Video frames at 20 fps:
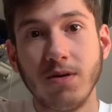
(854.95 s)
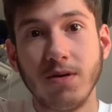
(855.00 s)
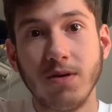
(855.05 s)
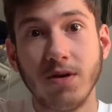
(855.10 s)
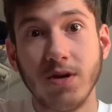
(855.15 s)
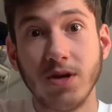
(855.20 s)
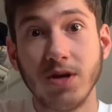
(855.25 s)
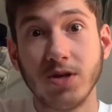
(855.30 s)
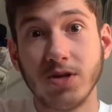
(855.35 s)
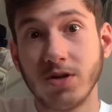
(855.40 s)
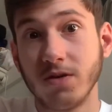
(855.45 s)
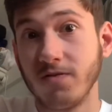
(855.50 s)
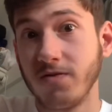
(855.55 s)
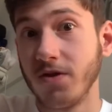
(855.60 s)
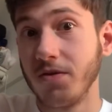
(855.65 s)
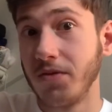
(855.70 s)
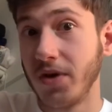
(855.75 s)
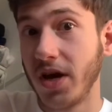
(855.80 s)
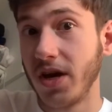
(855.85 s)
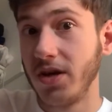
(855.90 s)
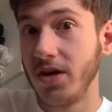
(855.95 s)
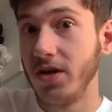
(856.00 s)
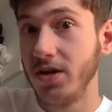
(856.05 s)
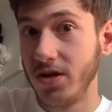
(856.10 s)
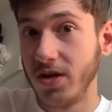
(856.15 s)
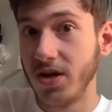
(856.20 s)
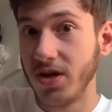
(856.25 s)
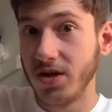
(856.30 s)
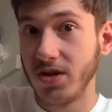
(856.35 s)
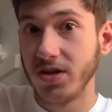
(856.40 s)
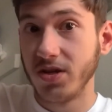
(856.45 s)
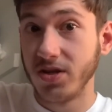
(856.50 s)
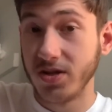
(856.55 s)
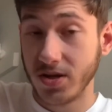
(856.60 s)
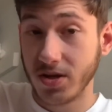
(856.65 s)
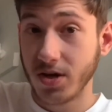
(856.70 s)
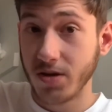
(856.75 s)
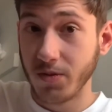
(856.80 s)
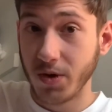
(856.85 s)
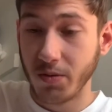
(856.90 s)
he does confirm that he is
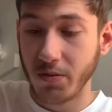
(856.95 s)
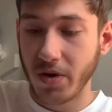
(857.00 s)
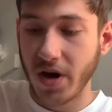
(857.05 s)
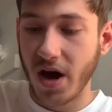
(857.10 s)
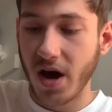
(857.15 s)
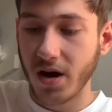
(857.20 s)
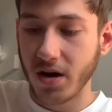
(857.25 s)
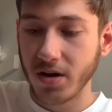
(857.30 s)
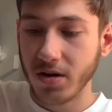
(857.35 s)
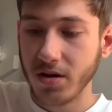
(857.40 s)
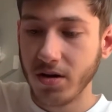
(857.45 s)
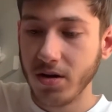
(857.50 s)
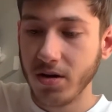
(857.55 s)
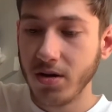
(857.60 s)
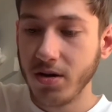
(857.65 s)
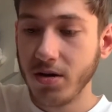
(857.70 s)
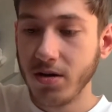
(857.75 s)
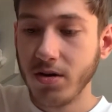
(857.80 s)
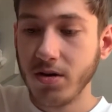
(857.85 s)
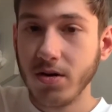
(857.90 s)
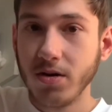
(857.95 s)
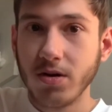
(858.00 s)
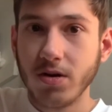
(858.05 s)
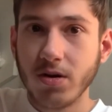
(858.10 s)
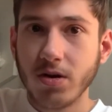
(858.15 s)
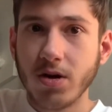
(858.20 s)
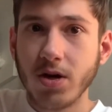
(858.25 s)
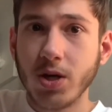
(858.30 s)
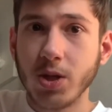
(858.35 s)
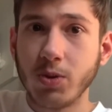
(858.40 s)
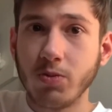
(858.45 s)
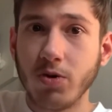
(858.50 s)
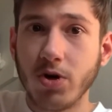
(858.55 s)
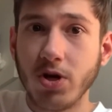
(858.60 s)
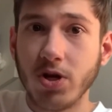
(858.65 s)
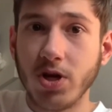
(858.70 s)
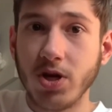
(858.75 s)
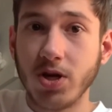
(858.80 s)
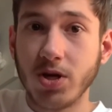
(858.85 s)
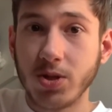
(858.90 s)
coming back, as
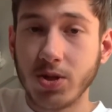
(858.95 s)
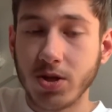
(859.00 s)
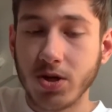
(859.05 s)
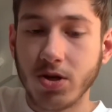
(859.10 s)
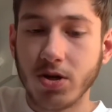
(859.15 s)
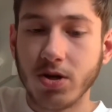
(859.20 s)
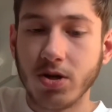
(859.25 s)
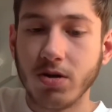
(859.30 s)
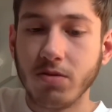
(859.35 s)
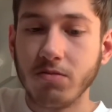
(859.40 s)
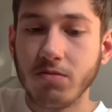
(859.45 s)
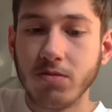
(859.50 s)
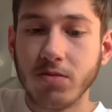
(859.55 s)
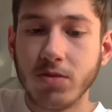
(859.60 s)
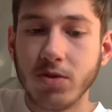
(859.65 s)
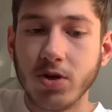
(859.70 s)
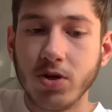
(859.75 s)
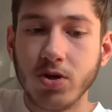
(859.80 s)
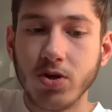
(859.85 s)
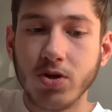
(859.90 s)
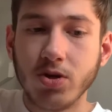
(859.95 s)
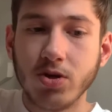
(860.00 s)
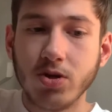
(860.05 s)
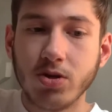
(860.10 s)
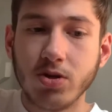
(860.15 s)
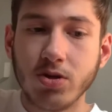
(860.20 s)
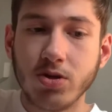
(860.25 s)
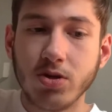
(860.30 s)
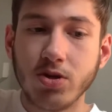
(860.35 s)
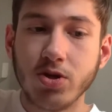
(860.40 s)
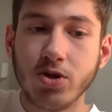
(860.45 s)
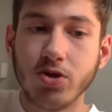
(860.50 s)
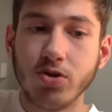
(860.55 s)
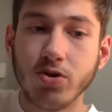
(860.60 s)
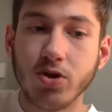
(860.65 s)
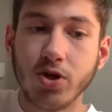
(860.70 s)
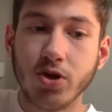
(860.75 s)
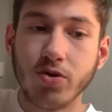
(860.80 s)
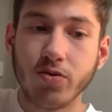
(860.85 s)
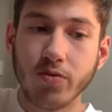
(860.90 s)
well as
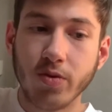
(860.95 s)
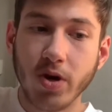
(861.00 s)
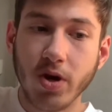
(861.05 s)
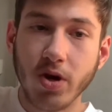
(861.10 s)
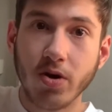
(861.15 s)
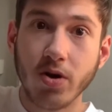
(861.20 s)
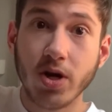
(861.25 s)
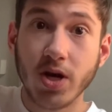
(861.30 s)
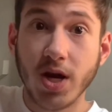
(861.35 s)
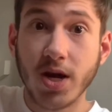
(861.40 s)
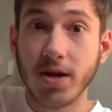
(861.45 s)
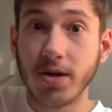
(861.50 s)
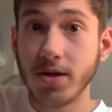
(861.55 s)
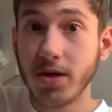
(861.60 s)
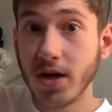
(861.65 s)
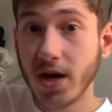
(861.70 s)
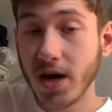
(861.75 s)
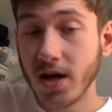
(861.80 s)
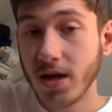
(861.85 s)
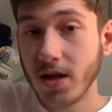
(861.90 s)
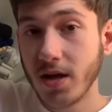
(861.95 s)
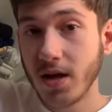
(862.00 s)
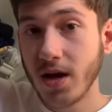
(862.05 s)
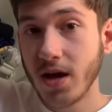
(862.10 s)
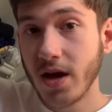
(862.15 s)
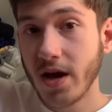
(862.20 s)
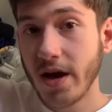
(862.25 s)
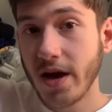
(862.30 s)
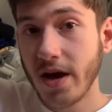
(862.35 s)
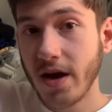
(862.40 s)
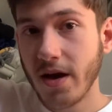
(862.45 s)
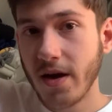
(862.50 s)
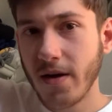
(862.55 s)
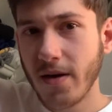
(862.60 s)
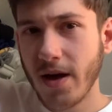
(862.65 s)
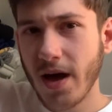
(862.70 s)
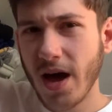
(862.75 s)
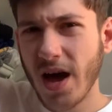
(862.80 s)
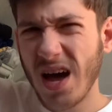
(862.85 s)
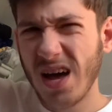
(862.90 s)
Judy Greer and
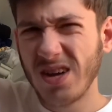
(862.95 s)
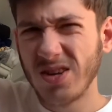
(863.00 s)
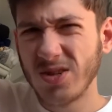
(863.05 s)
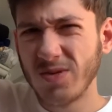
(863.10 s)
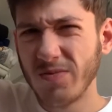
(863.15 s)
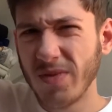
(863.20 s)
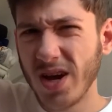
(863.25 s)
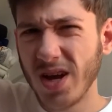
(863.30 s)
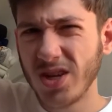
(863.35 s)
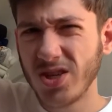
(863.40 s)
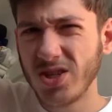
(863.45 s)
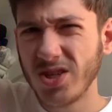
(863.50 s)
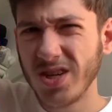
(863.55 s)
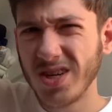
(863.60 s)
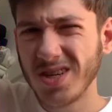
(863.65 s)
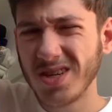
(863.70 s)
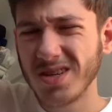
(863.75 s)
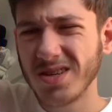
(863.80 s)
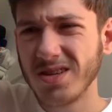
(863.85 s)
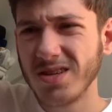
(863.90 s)
Alice Matichek